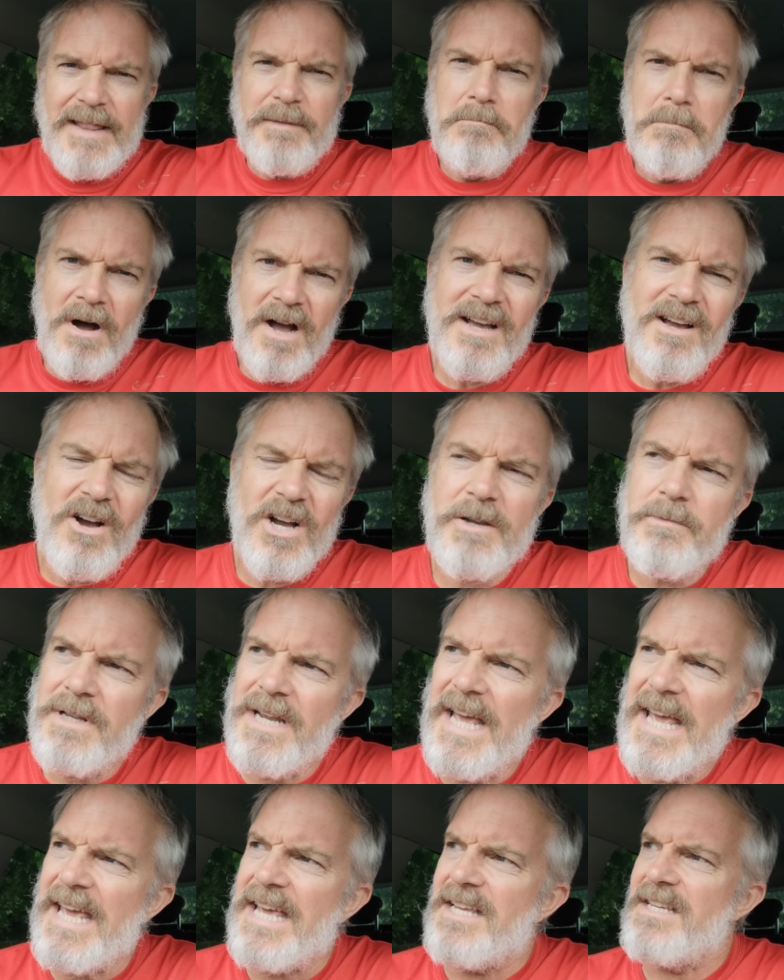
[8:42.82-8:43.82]
My
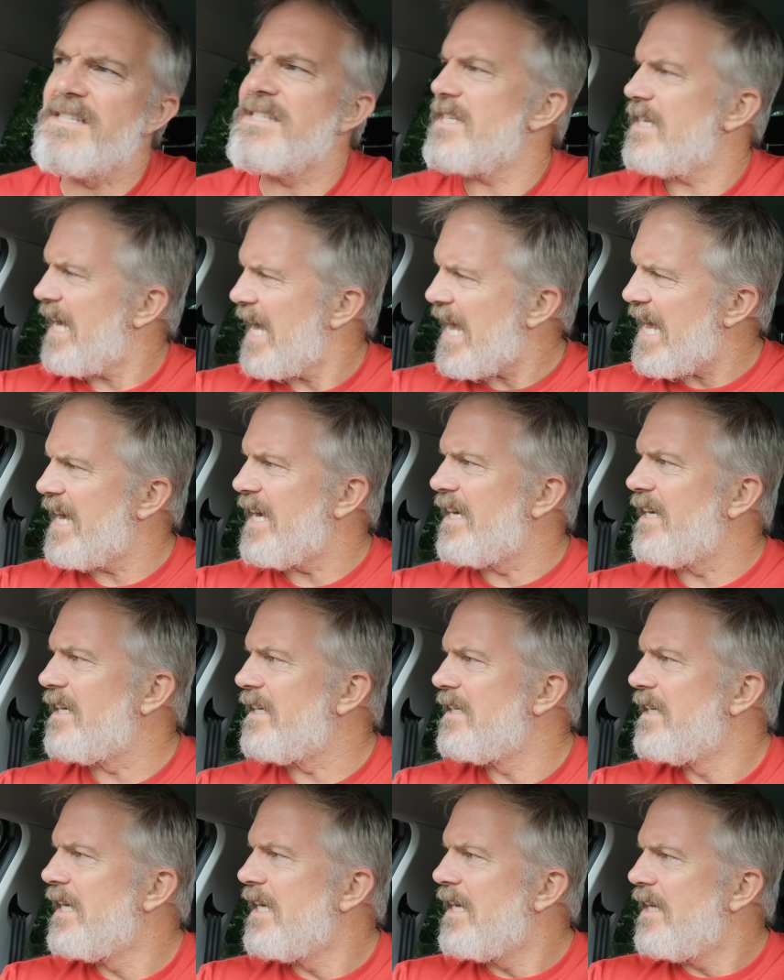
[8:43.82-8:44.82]
argument is here,
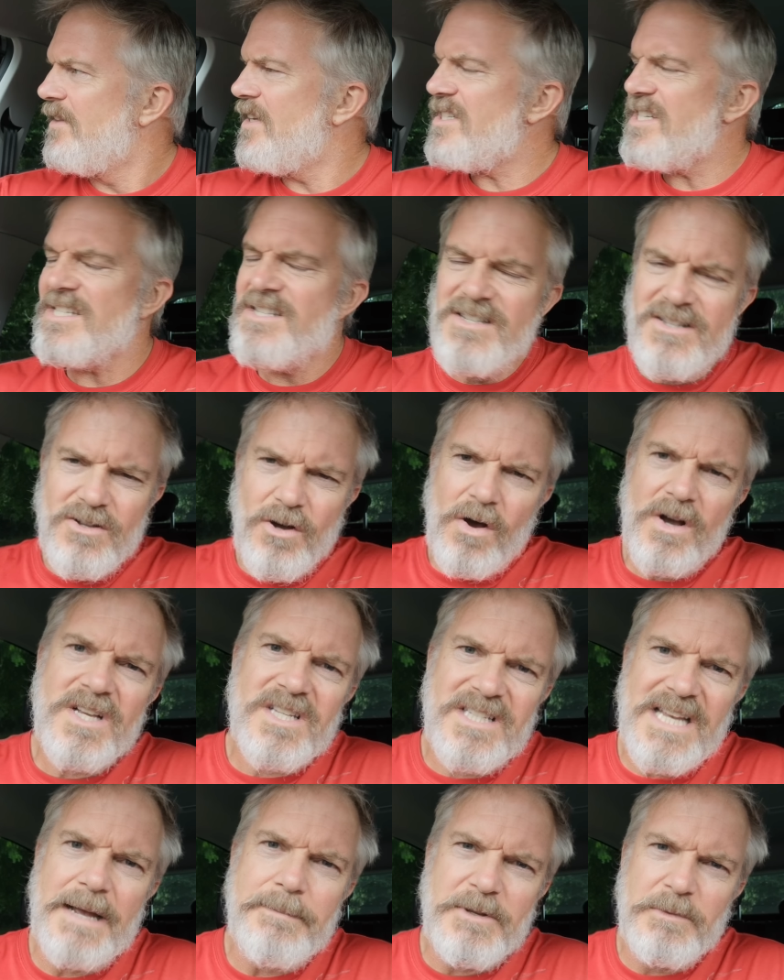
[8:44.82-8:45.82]
this is not
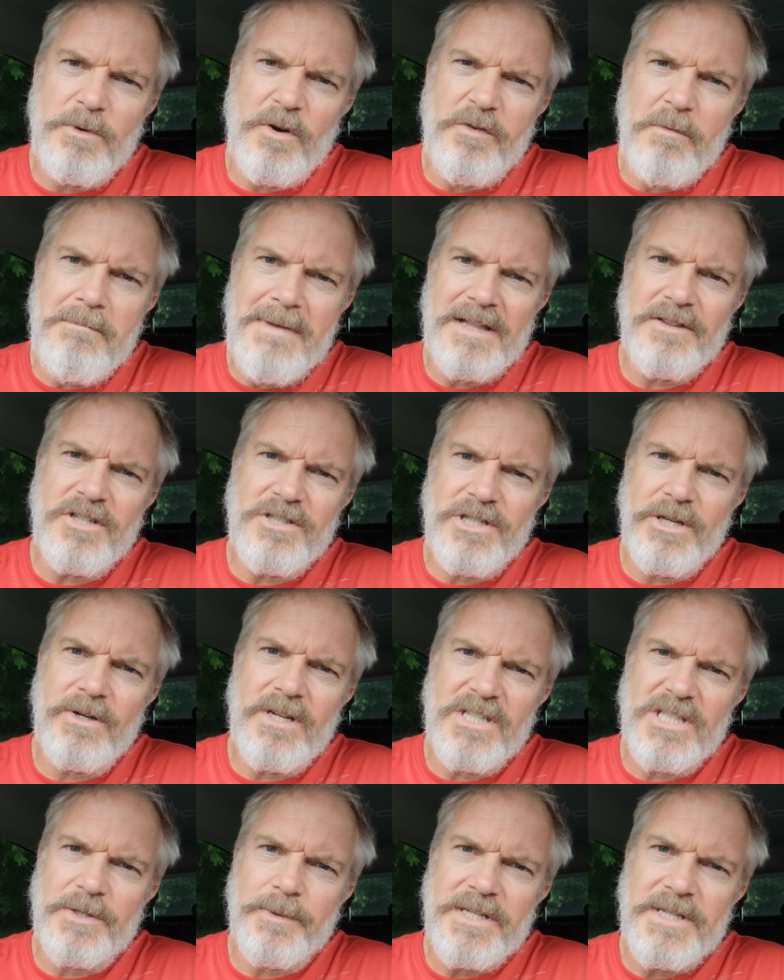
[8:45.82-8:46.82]
acceptable for men to do
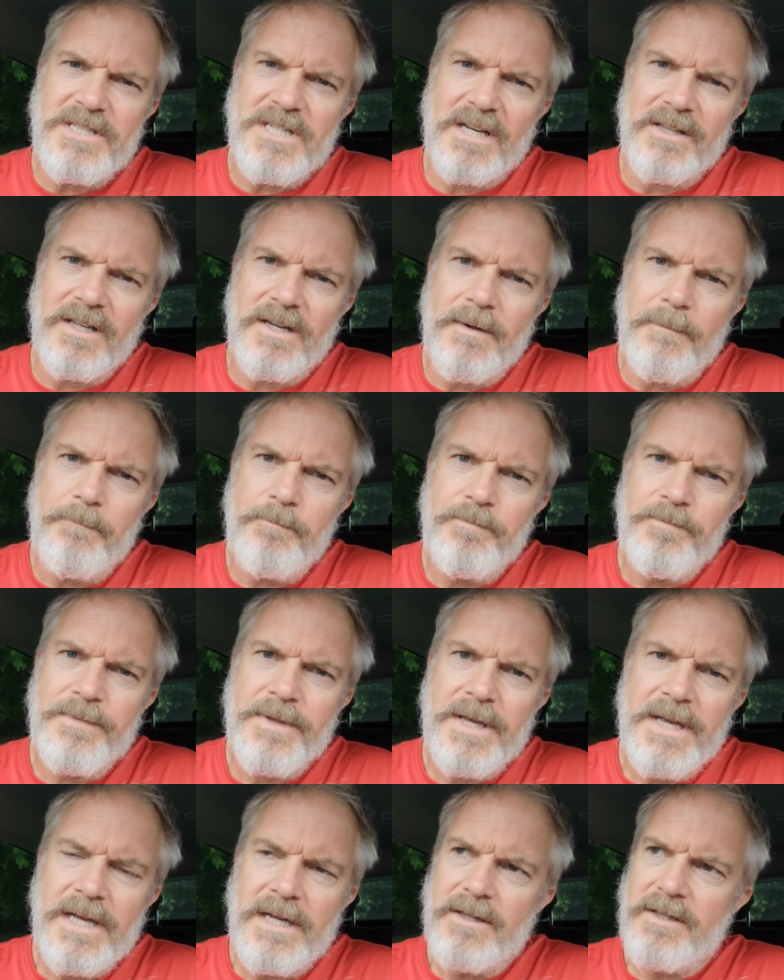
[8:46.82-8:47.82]
this to each other.
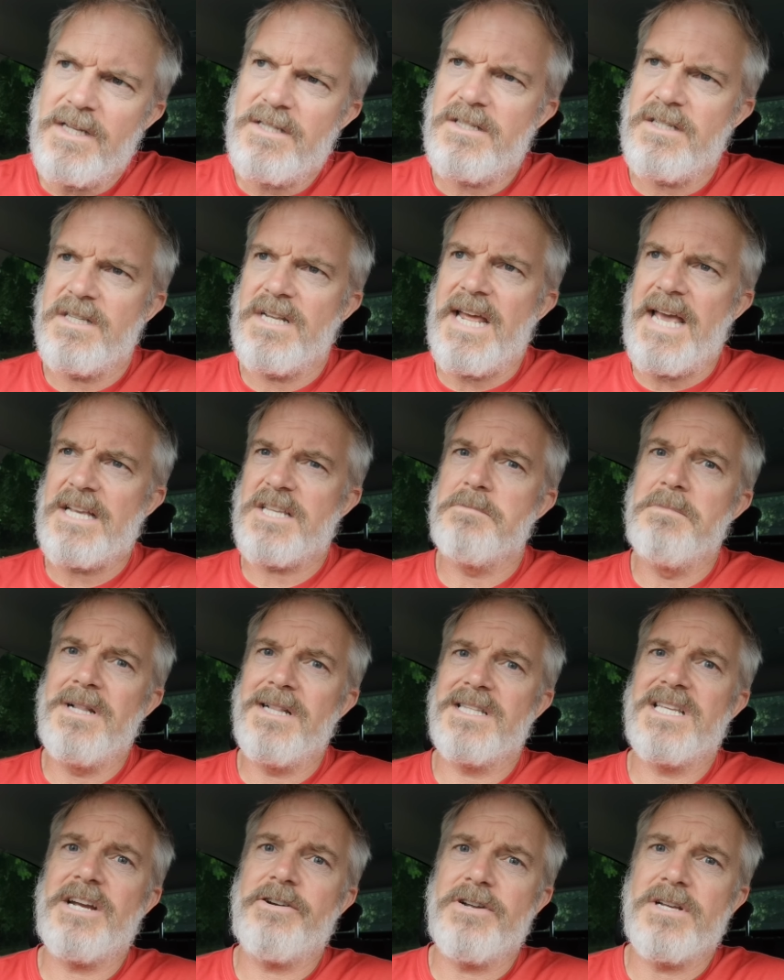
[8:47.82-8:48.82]
This is an
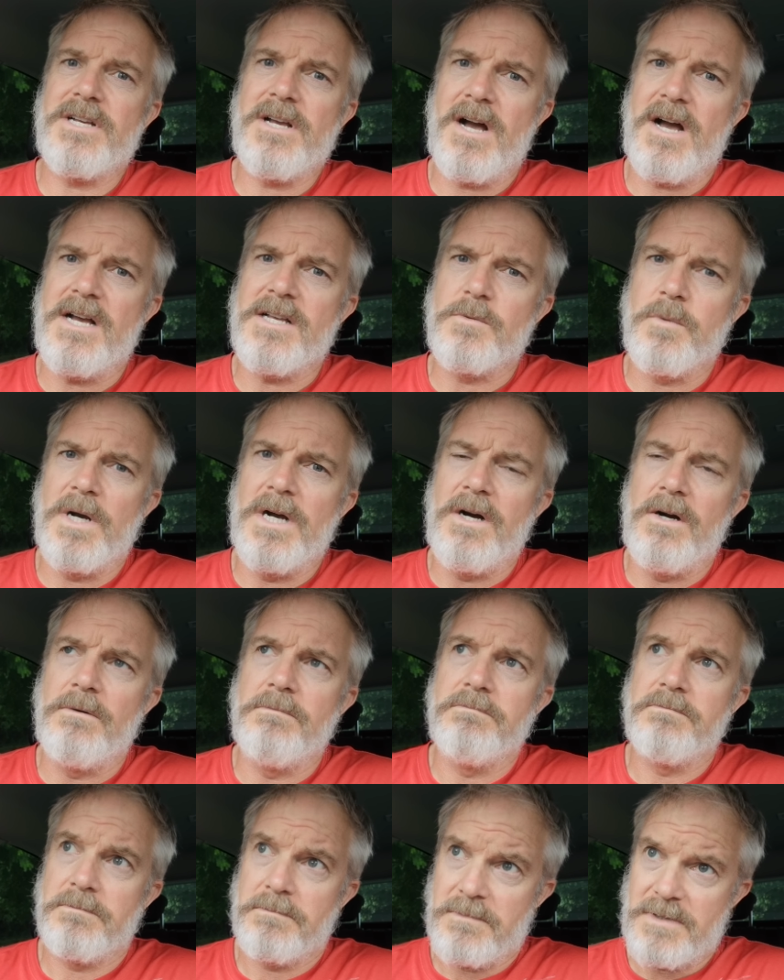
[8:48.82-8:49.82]
ex-military guy as
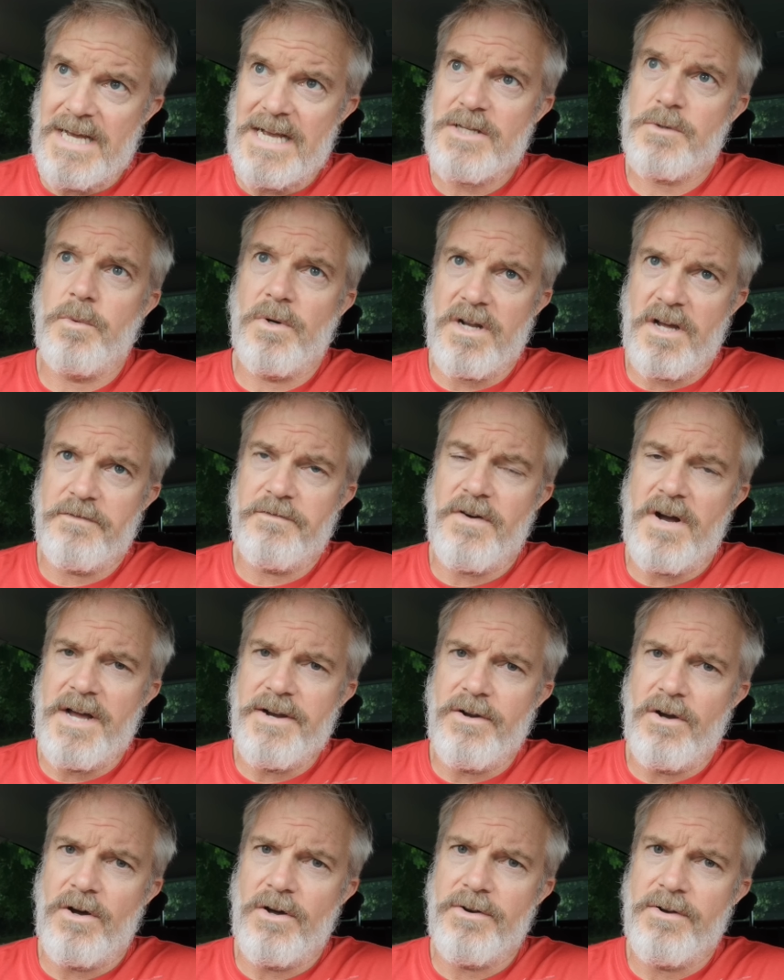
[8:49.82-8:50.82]
well. That's what I
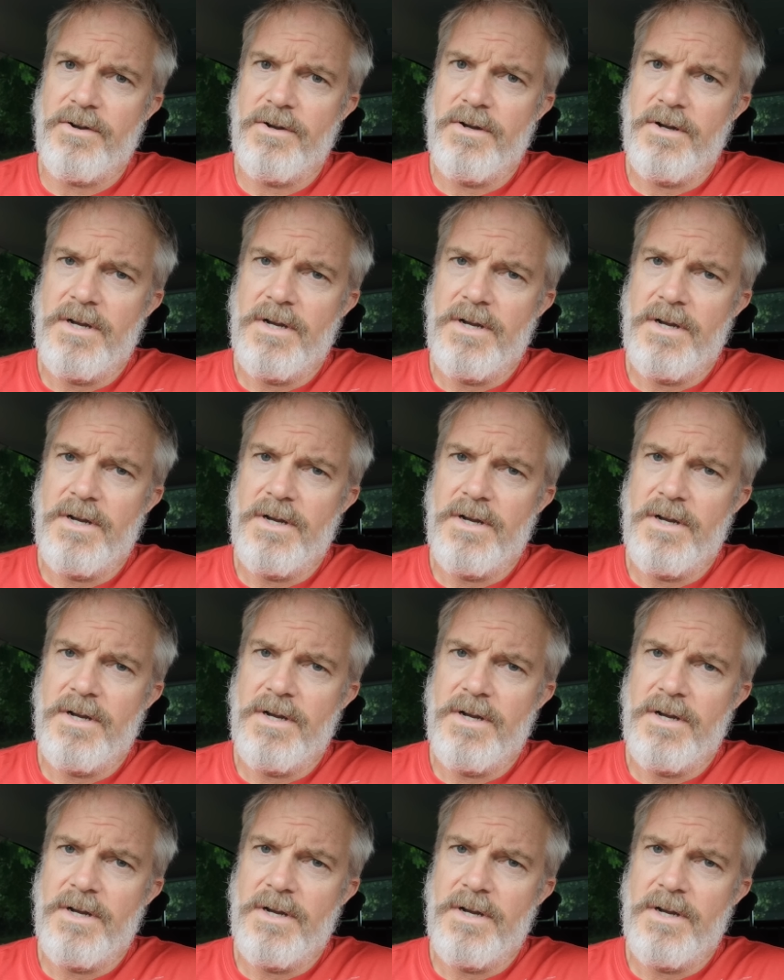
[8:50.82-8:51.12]
find odd.